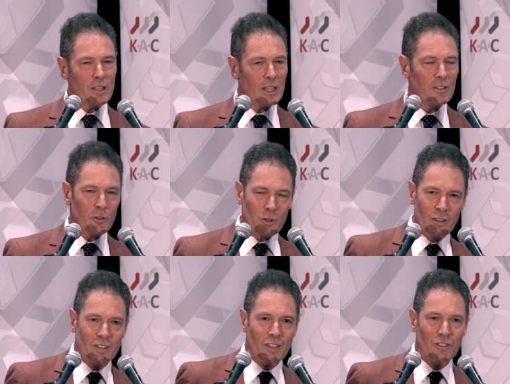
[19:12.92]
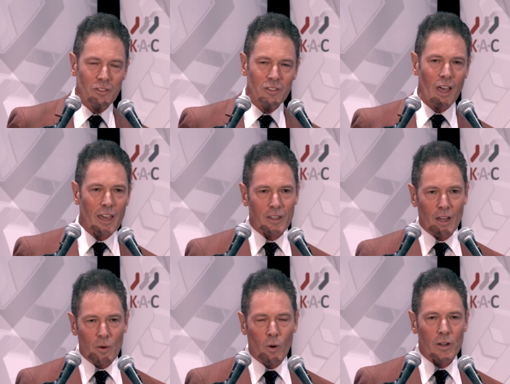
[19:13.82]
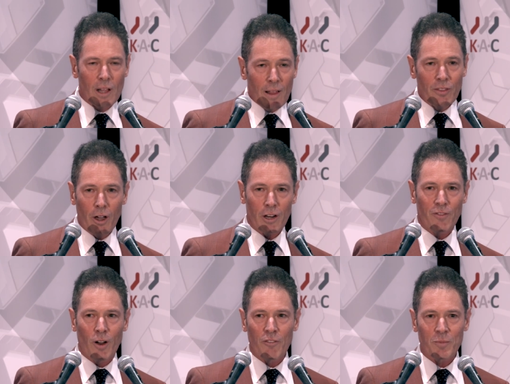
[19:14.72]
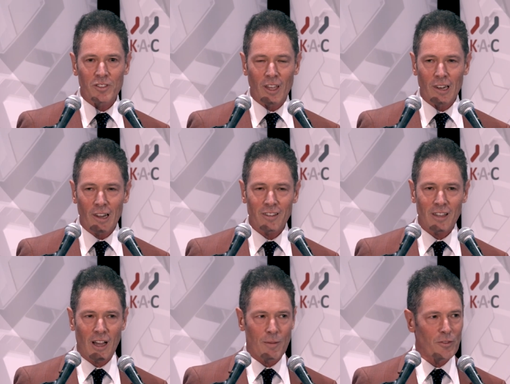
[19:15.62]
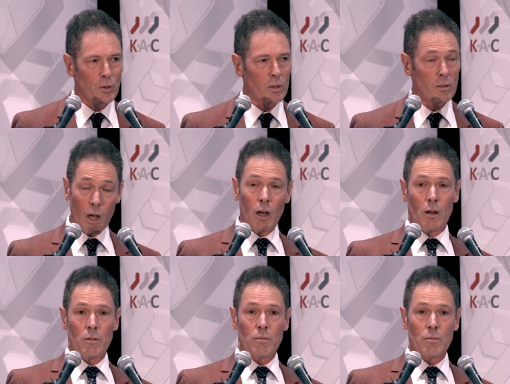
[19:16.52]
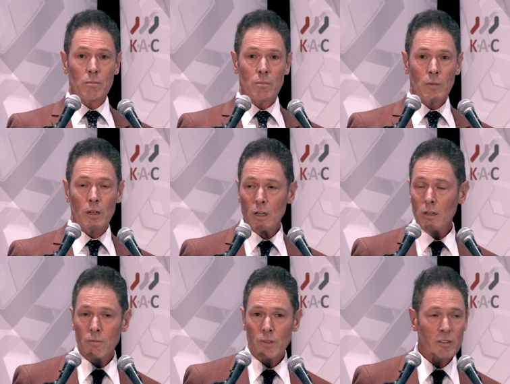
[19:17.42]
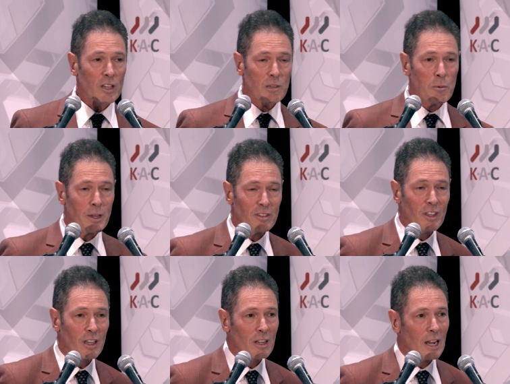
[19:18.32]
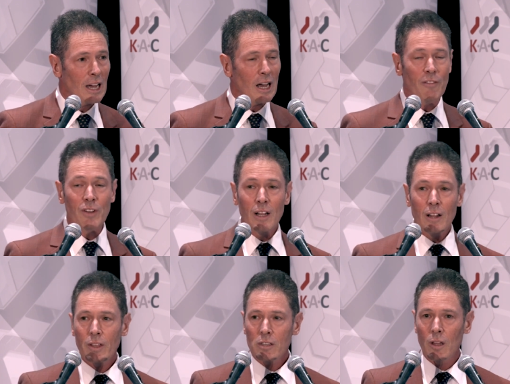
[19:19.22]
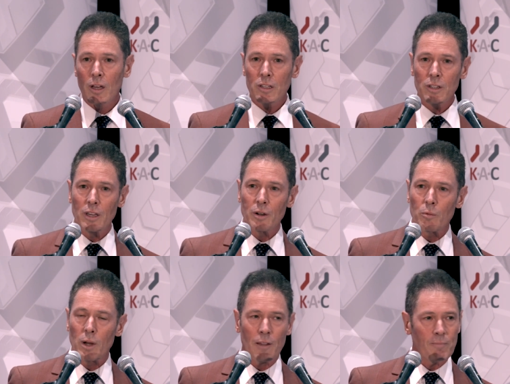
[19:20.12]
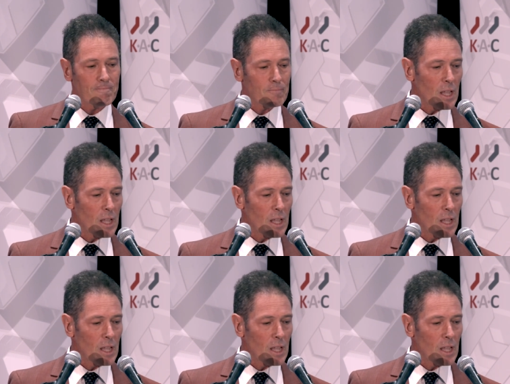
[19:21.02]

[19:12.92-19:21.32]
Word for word: it into, and in this instance, hey, you know what, 95% less harmful. Oh, okay, that takes up about a second and a half. That's likely to get a run.